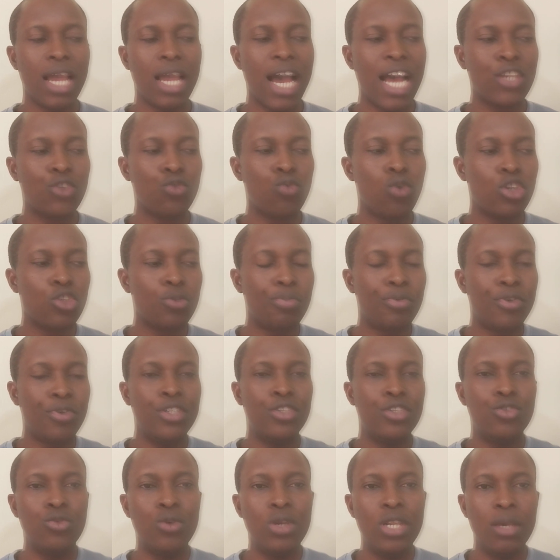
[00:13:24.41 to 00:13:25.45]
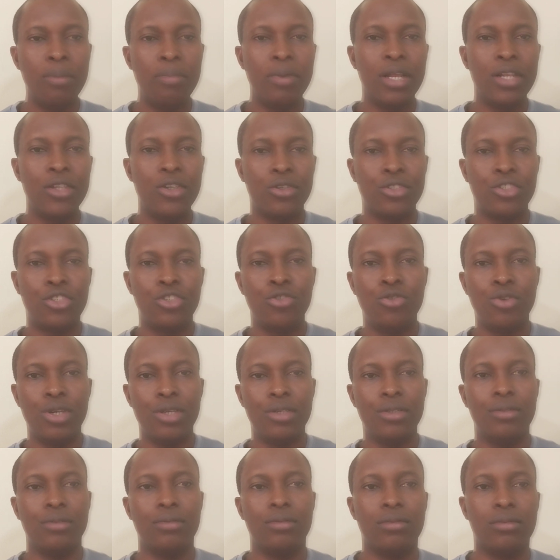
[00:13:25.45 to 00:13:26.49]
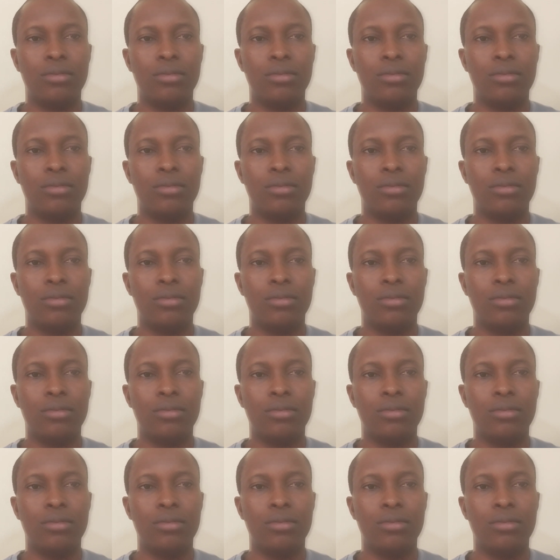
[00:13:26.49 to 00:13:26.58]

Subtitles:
At what point do you label your children?